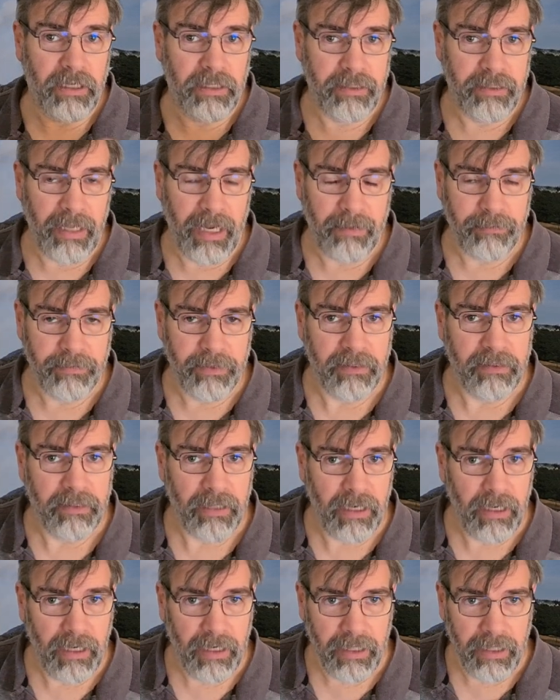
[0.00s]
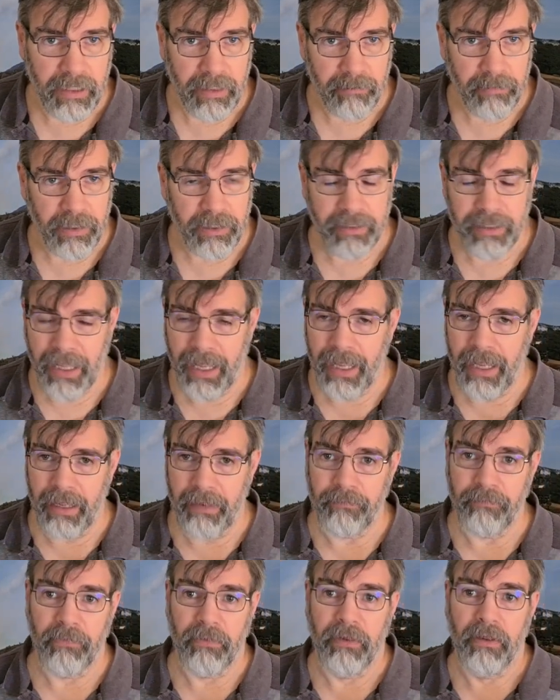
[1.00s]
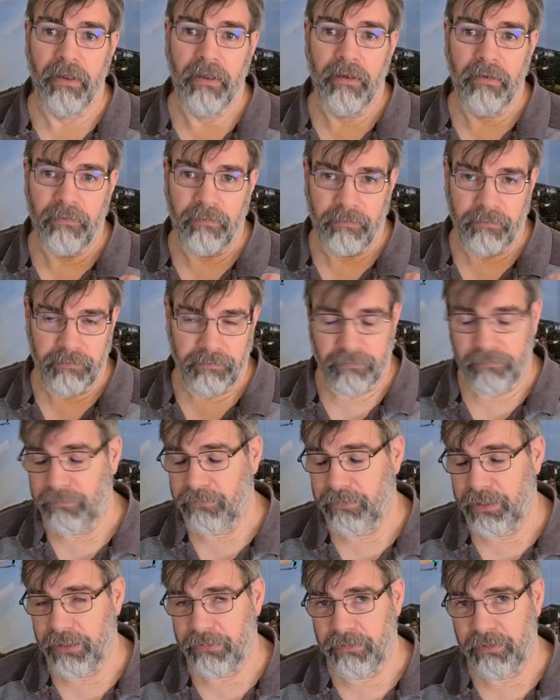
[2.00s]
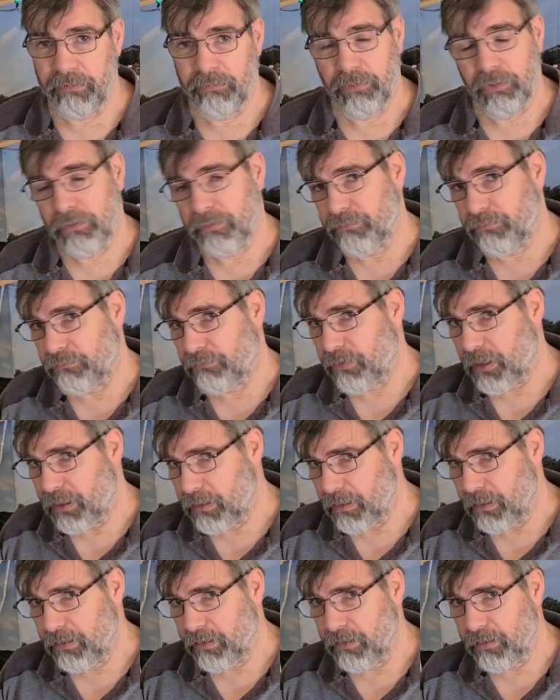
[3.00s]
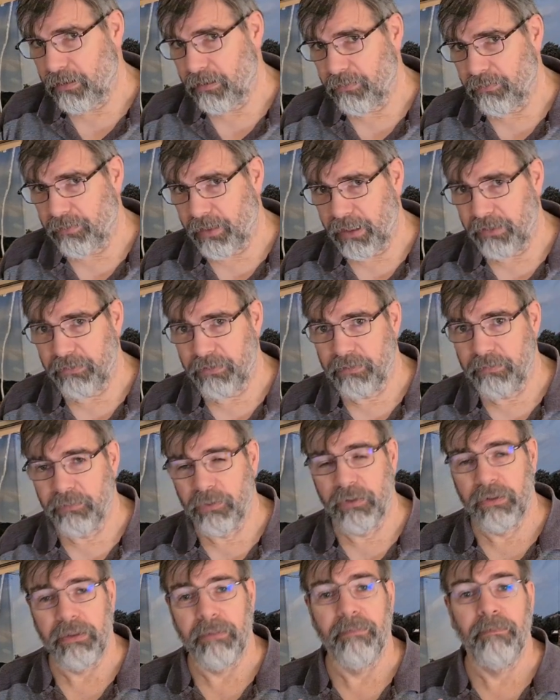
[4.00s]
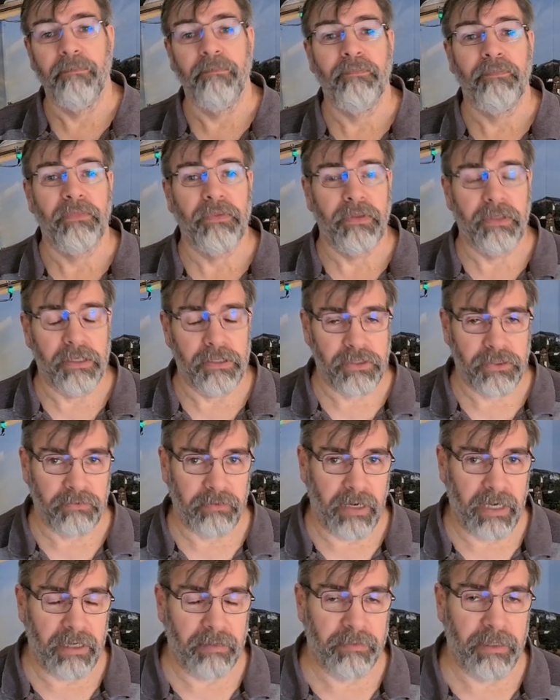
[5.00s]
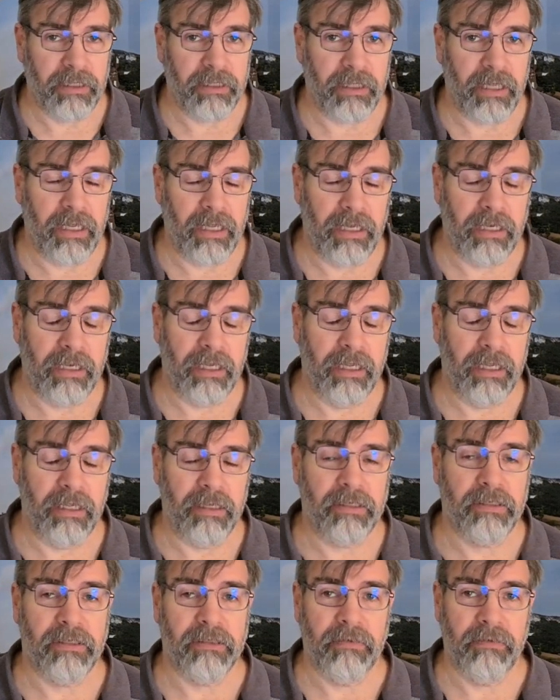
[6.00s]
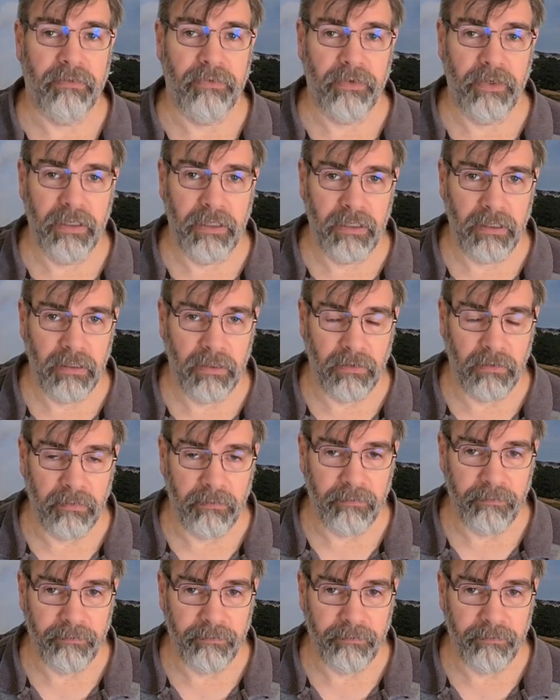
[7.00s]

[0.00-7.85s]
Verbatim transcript: adapt it a little bit, and Wyrenwood, uh, Wyrenwood described it in his video.